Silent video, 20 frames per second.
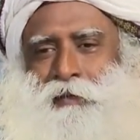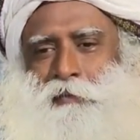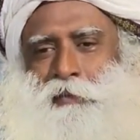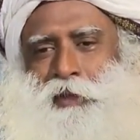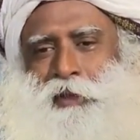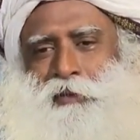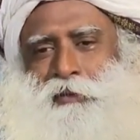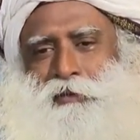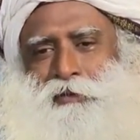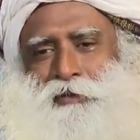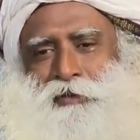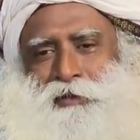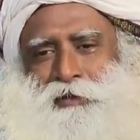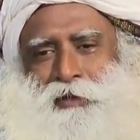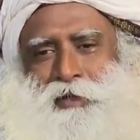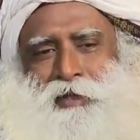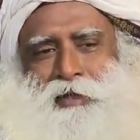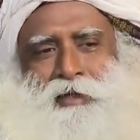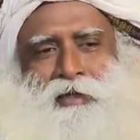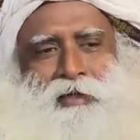because
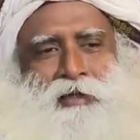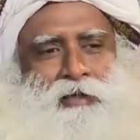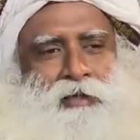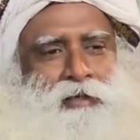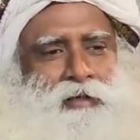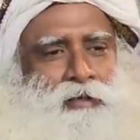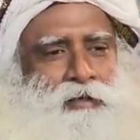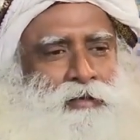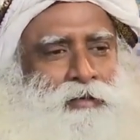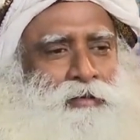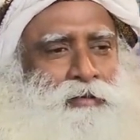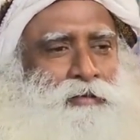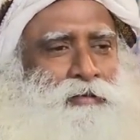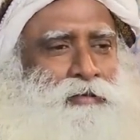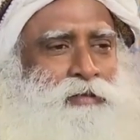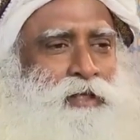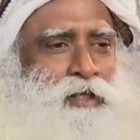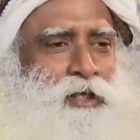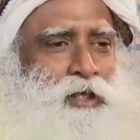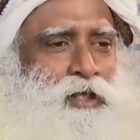
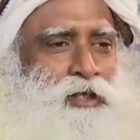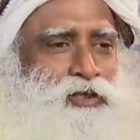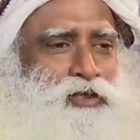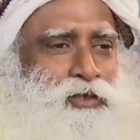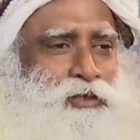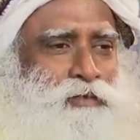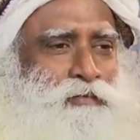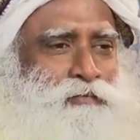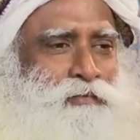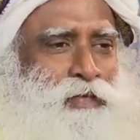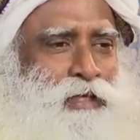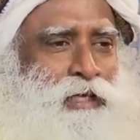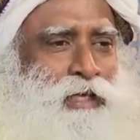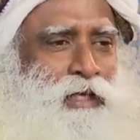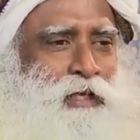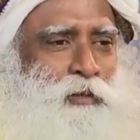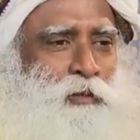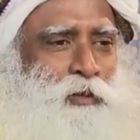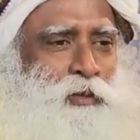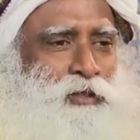the nature of the
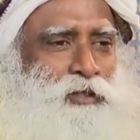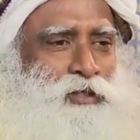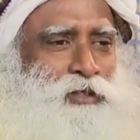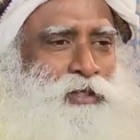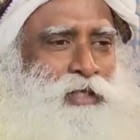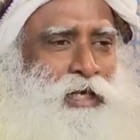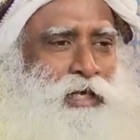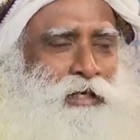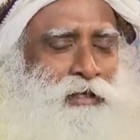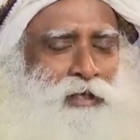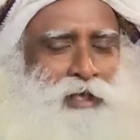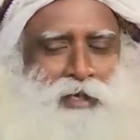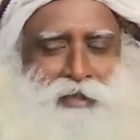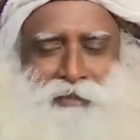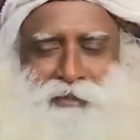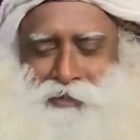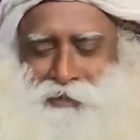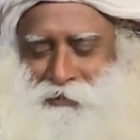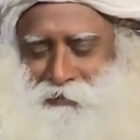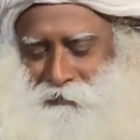language is like
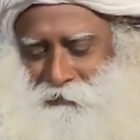that.